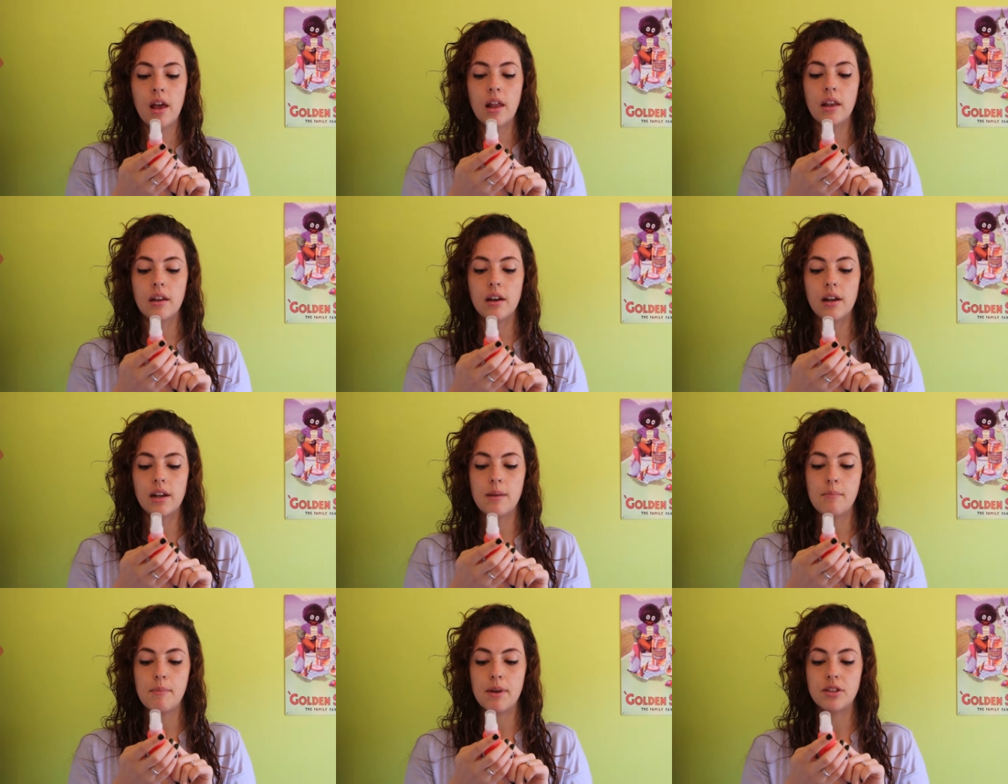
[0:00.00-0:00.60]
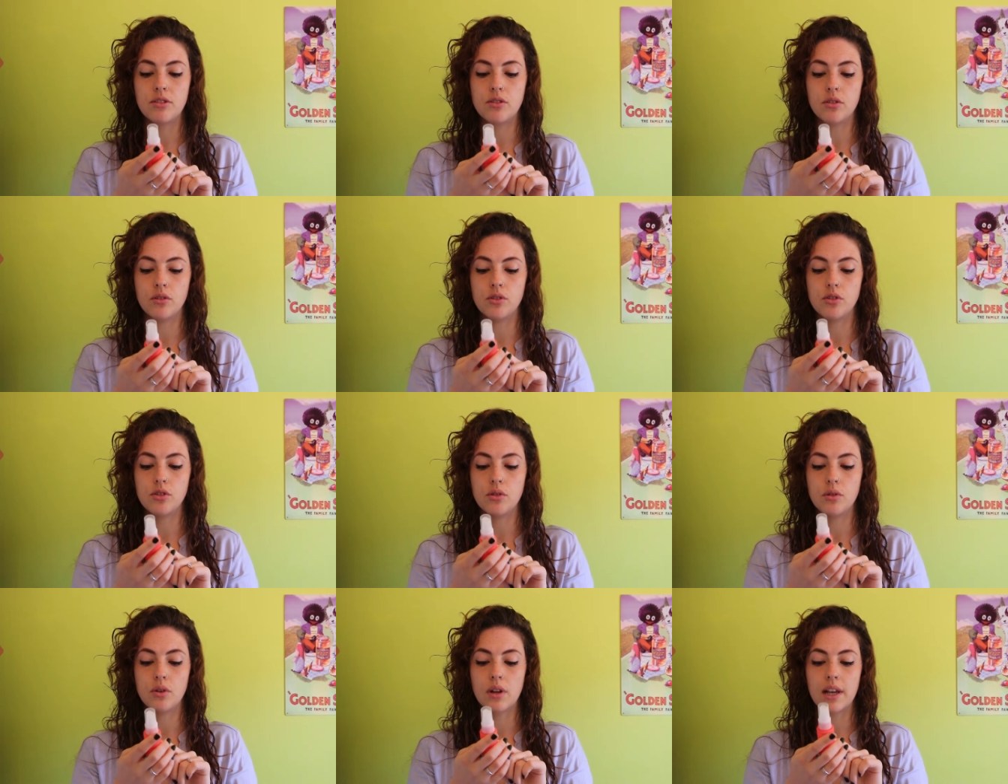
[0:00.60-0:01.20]
lightly mist
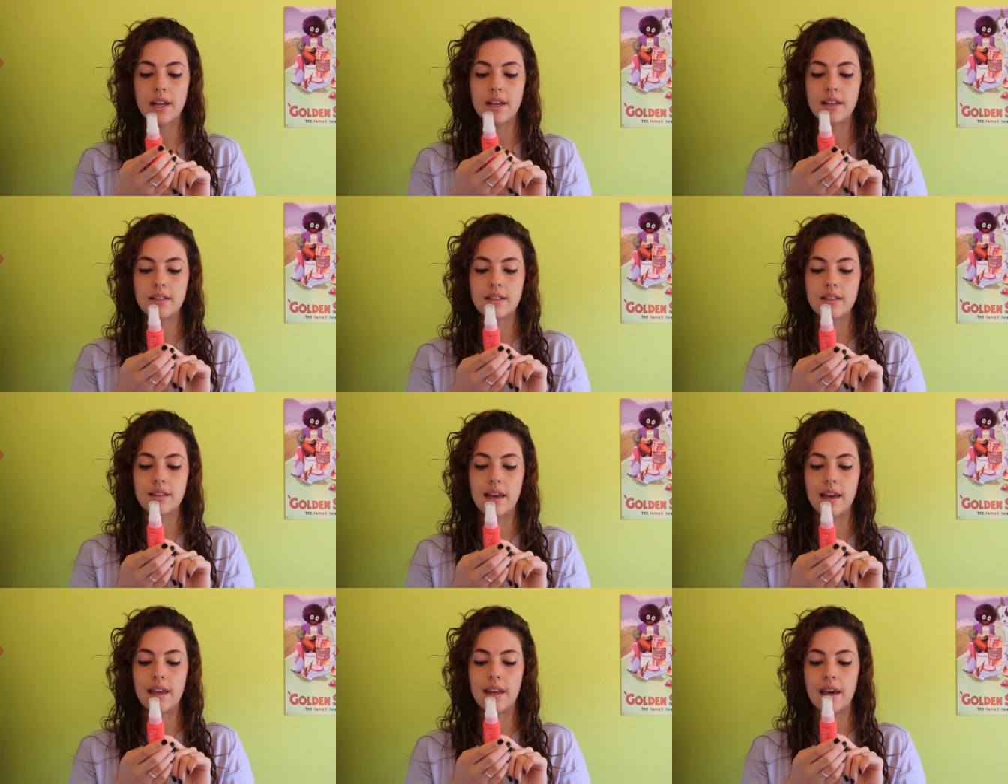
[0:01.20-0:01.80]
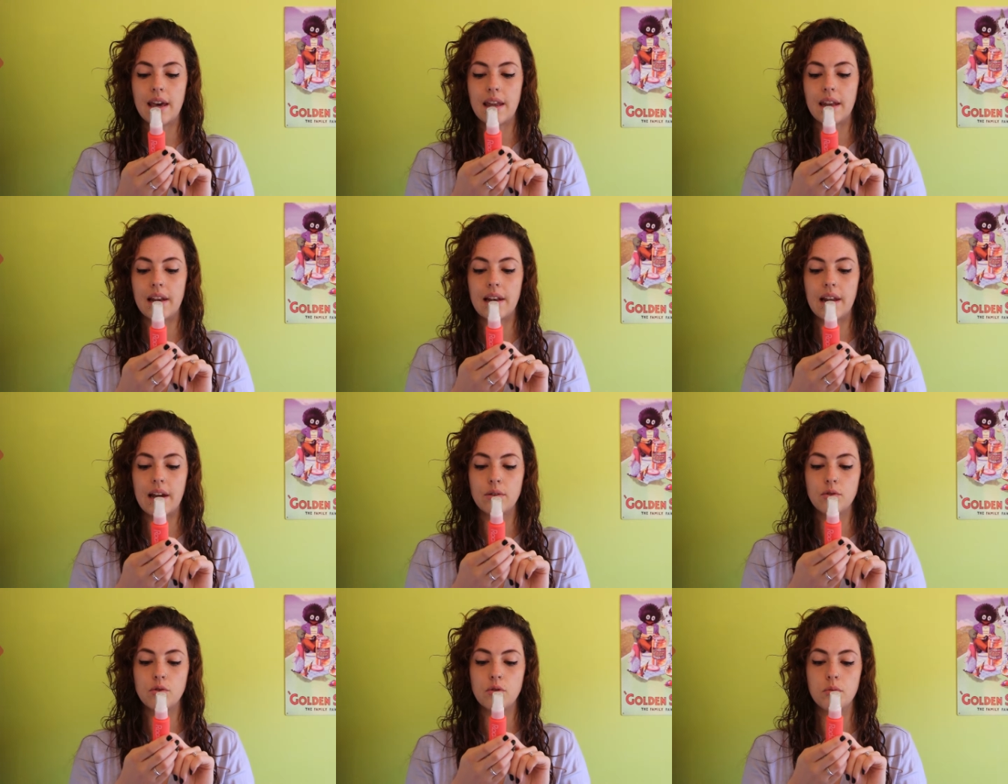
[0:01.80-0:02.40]
onto clean skin and
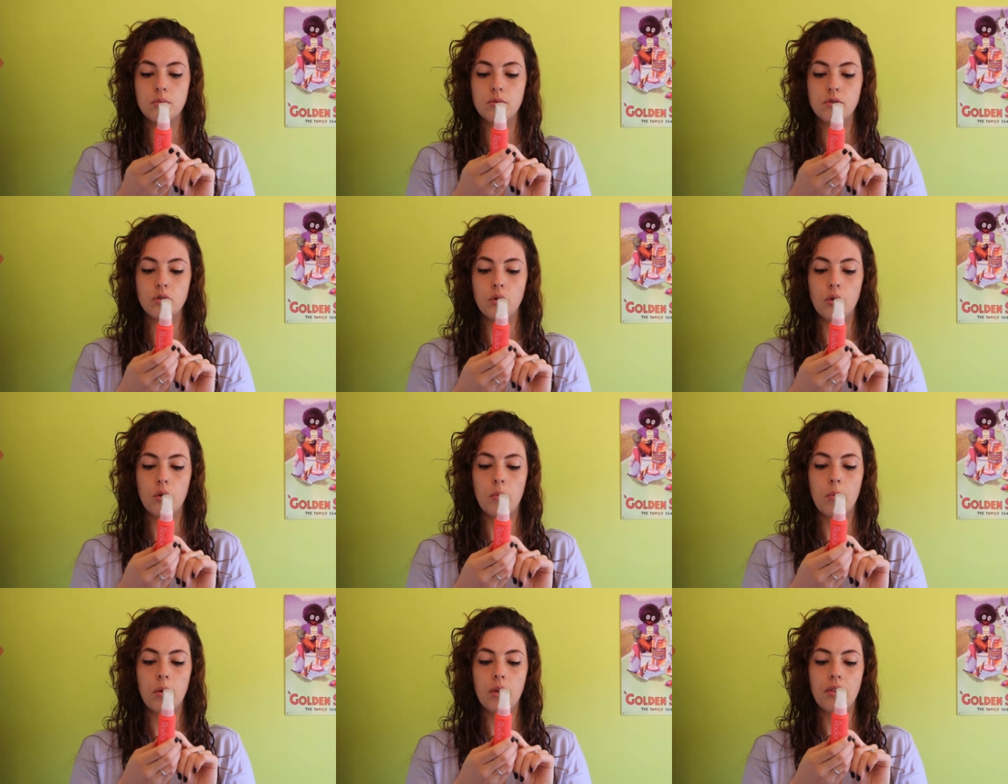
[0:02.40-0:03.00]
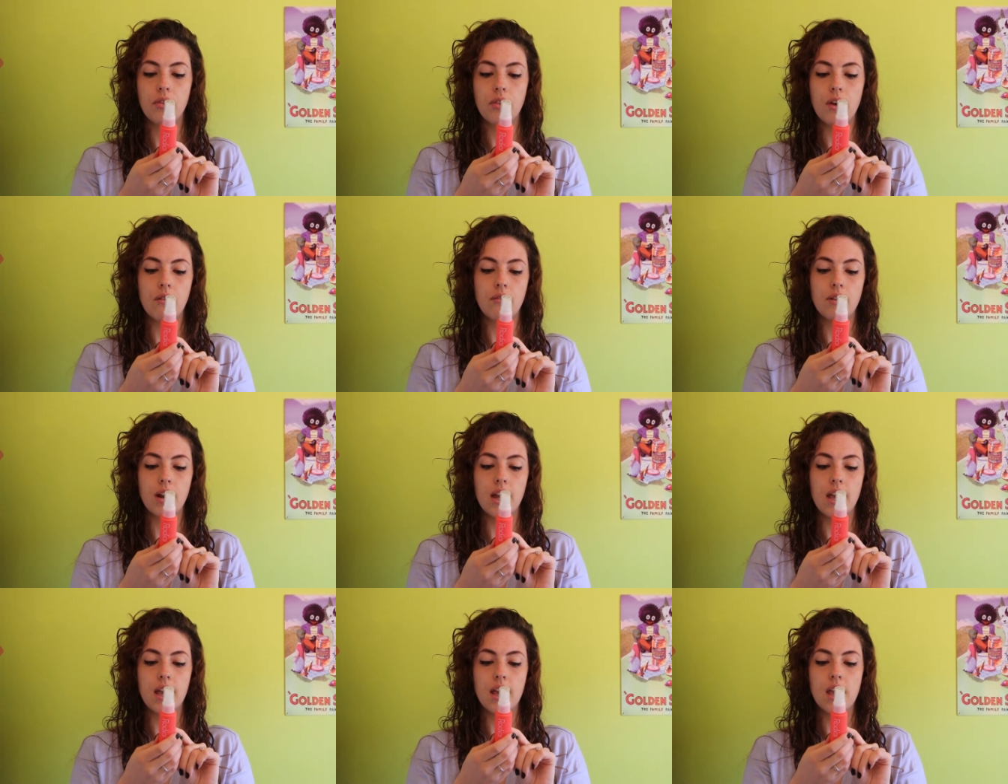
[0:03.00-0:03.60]
allow to absorb
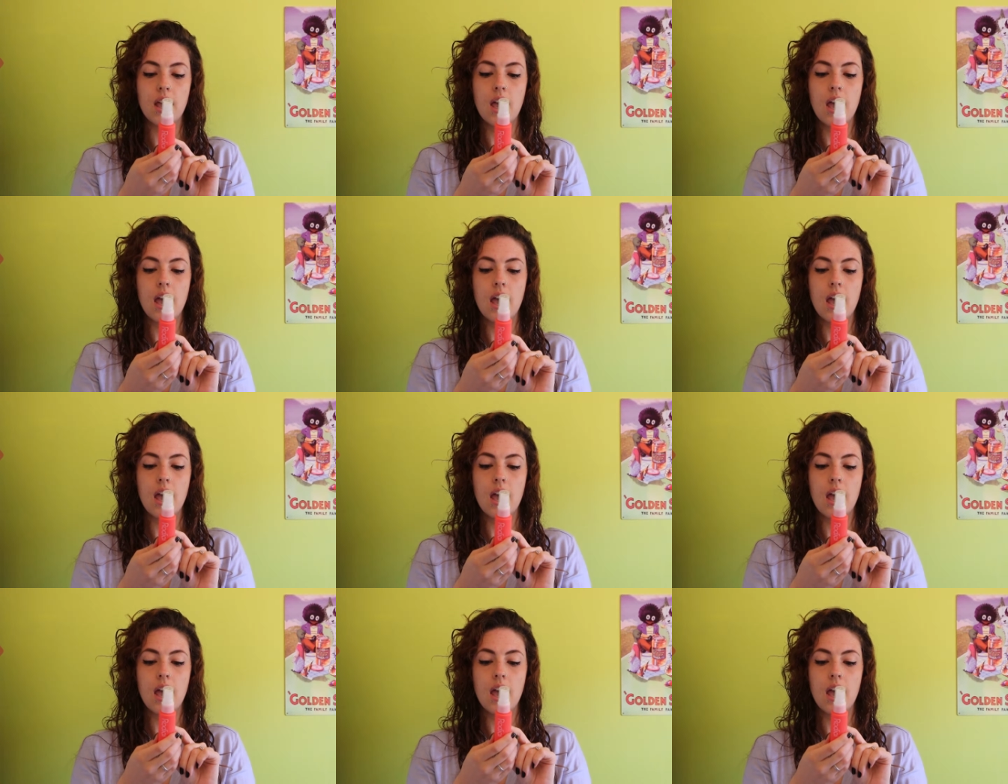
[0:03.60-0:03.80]
thoroughly,